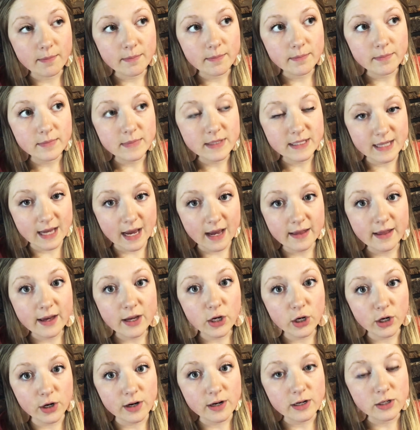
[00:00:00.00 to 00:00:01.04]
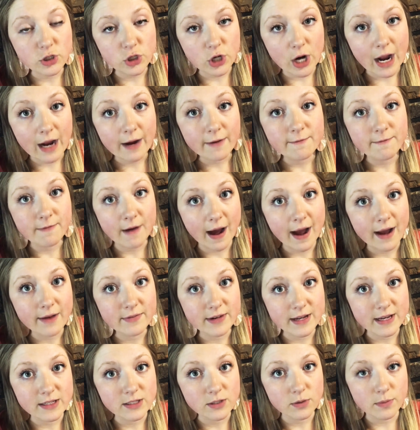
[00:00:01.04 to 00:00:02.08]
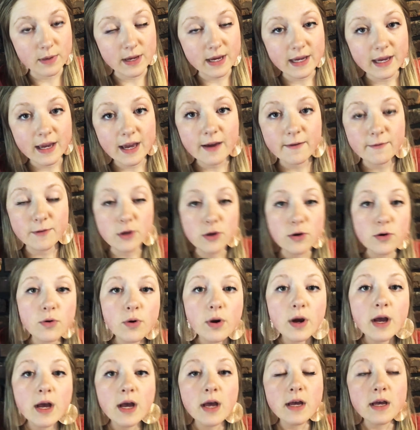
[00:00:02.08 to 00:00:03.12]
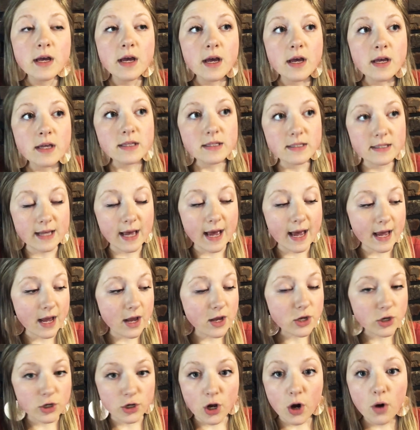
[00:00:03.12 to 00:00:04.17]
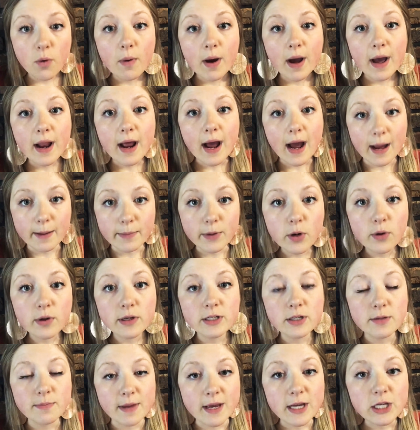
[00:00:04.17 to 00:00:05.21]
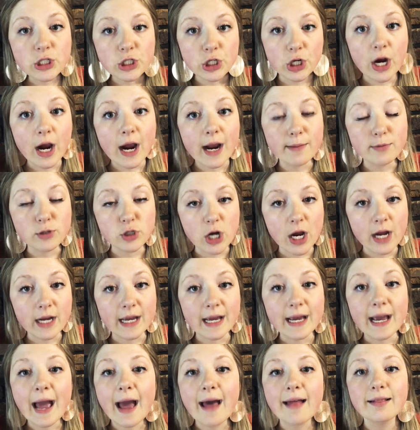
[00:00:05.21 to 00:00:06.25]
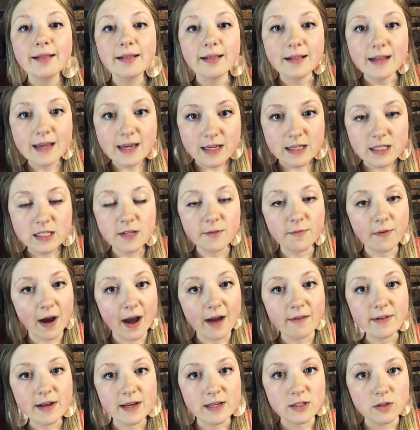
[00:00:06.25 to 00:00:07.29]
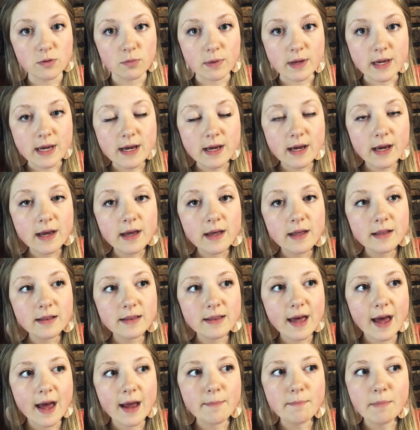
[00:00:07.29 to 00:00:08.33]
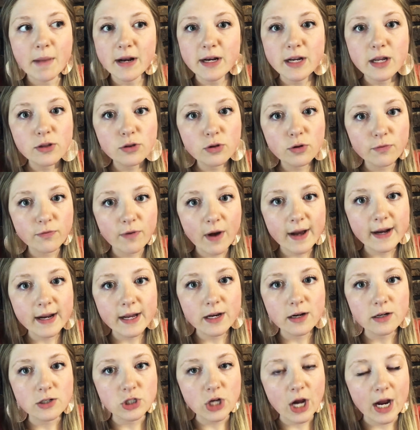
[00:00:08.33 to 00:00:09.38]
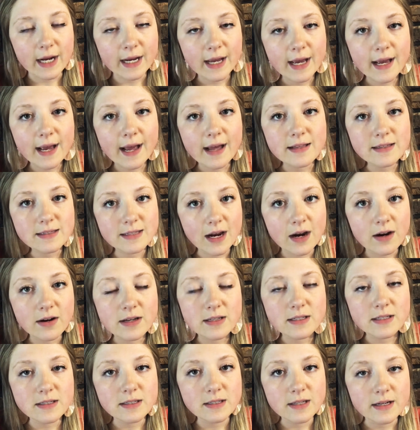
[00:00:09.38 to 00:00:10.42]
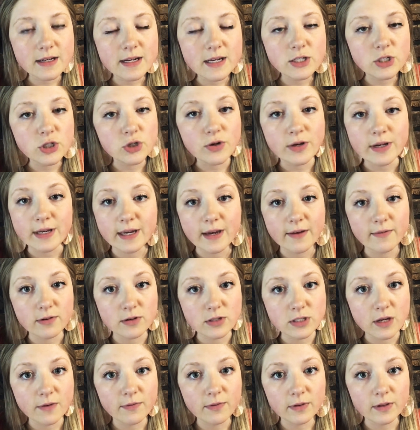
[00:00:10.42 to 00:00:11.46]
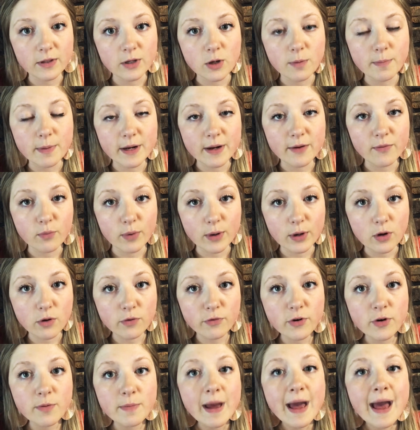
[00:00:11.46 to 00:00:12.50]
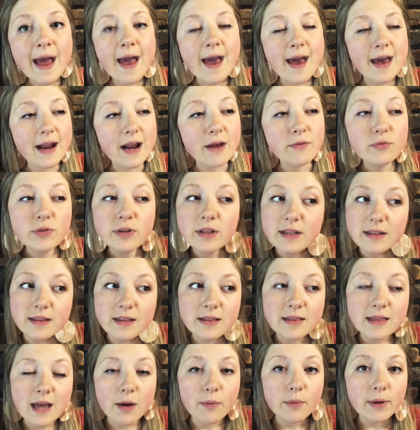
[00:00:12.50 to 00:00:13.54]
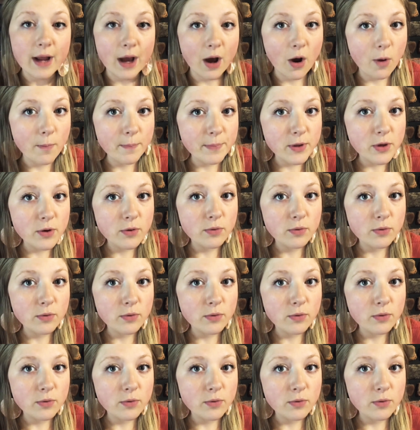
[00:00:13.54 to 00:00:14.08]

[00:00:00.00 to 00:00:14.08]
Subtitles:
say that you're gonna track 5 days a week. If you say, you know what, I'm going to make sure I'm tracking at least 5 days a week, then Monday through Friday you're tracking, and Saturdays and Sundays you can give yourself a little bit of wiggle room. And I really think that would help you,